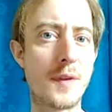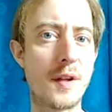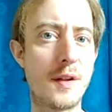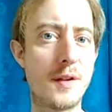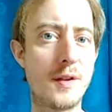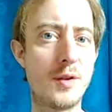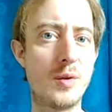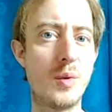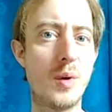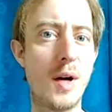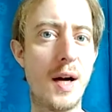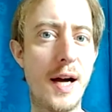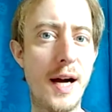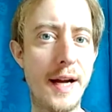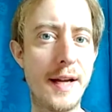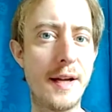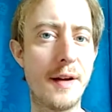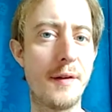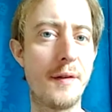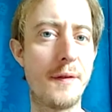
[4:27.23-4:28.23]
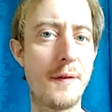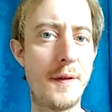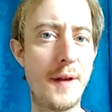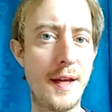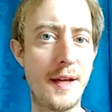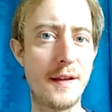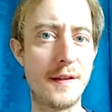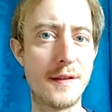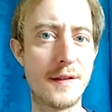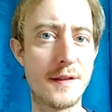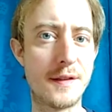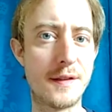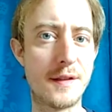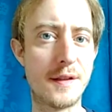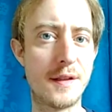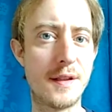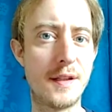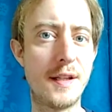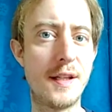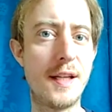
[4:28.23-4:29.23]
to higher things,
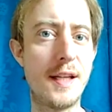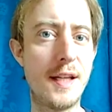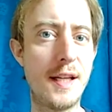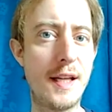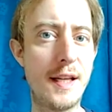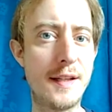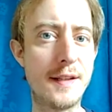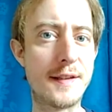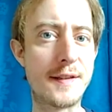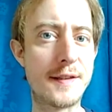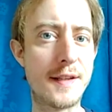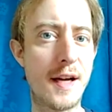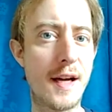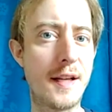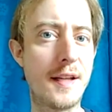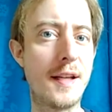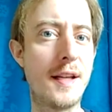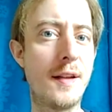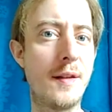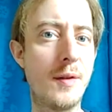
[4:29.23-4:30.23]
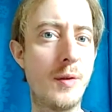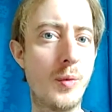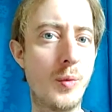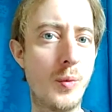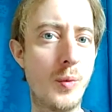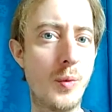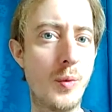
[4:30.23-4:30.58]
insight in the